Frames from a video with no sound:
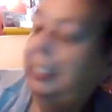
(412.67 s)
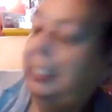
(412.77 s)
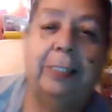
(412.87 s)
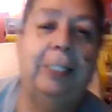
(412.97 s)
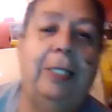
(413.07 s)
you
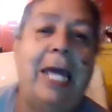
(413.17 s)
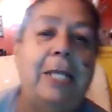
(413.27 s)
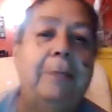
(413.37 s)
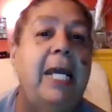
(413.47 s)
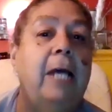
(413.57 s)
had to be
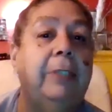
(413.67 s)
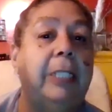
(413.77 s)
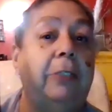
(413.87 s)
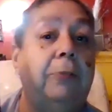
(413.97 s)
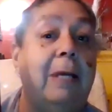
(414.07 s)
healthy to
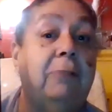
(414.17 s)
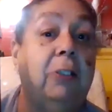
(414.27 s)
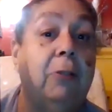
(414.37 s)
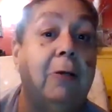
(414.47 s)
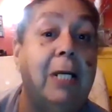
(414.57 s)
travel
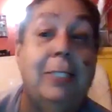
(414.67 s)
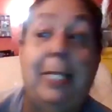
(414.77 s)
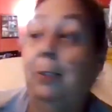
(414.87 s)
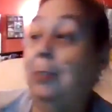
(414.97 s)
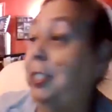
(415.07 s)
across that ocean.